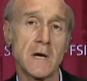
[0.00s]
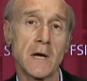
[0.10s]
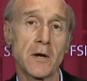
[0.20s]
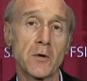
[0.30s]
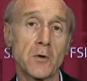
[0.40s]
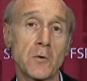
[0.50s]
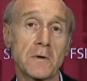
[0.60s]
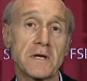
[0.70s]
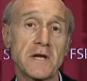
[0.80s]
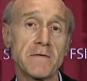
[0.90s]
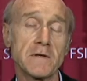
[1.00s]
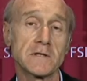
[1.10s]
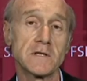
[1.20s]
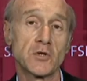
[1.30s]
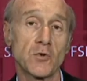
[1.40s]
who, given the
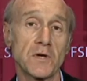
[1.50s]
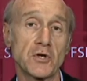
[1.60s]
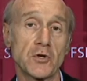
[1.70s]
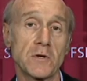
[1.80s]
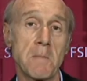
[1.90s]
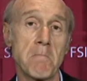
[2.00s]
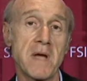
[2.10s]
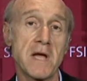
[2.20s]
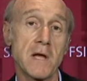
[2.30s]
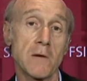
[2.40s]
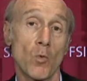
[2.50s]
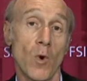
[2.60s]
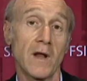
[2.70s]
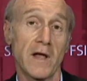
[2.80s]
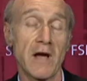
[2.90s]
situation, may
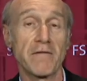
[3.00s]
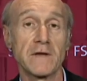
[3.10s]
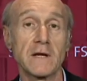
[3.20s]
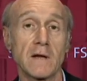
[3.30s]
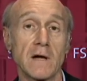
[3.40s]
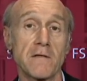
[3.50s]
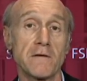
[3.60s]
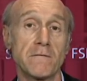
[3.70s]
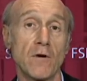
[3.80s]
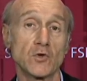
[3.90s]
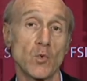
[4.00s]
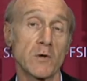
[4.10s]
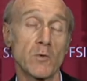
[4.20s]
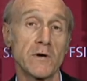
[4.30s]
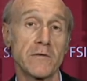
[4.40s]
well have inclined their votes
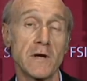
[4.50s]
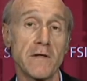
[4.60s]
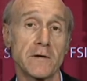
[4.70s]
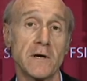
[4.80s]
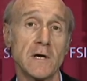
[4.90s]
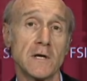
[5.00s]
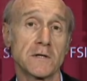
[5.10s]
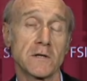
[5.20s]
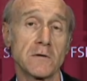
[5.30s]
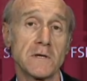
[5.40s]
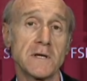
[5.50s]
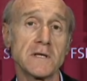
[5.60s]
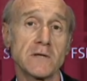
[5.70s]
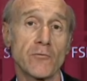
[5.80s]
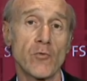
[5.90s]
one way or the other. So it
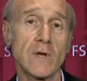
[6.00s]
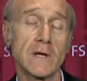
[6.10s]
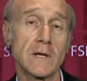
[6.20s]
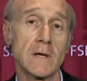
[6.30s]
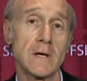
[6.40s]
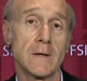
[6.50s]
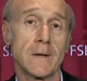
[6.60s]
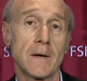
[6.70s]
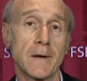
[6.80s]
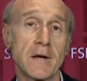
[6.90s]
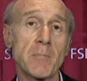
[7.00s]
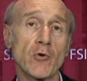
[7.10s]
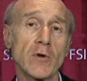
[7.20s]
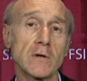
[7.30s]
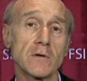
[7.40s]
is really uh,
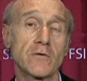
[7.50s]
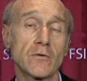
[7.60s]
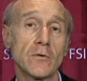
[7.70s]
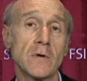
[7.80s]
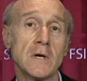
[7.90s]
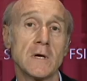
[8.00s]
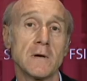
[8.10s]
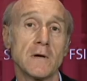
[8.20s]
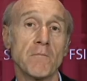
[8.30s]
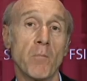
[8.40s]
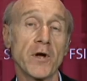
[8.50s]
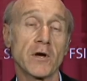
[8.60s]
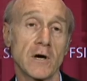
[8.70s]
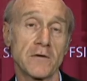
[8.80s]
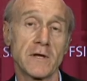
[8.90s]
hypocritical to
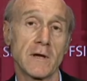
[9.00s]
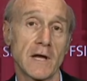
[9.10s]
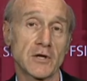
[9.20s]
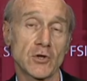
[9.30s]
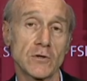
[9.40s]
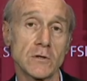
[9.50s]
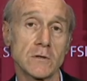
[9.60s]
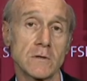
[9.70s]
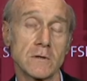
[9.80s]
boycott the elections